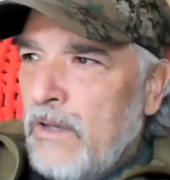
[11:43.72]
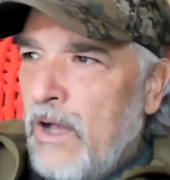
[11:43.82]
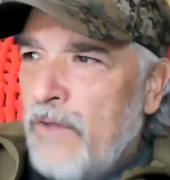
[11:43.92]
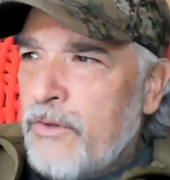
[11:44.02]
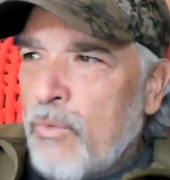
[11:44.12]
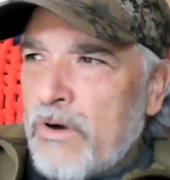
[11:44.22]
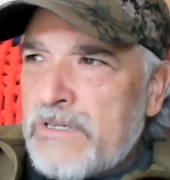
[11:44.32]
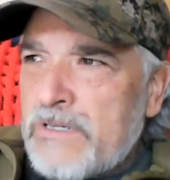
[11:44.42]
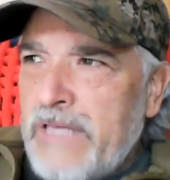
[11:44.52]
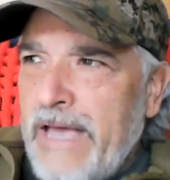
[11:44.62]
Other
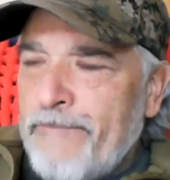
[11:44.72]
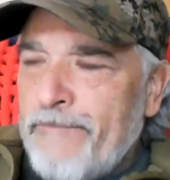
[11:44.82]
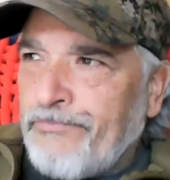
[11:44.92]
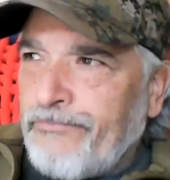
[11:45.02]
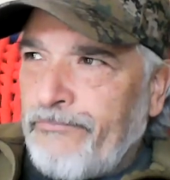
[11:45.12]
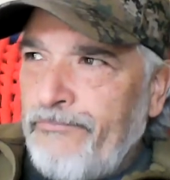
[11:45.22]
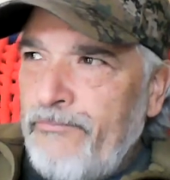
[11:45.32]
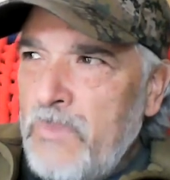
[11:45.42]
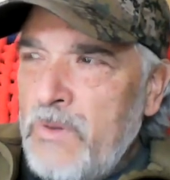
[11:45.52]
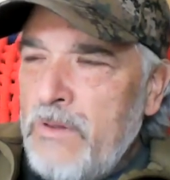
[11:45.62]
words that
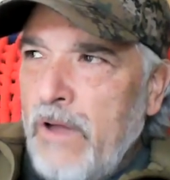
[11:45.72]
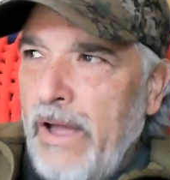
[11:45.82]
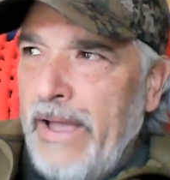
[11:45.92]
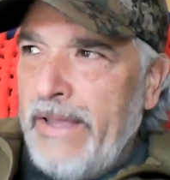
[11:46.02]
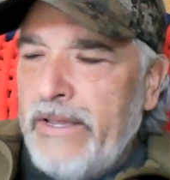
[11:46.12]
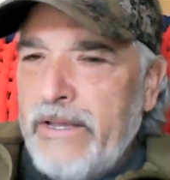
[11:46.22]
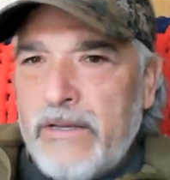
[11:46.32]
I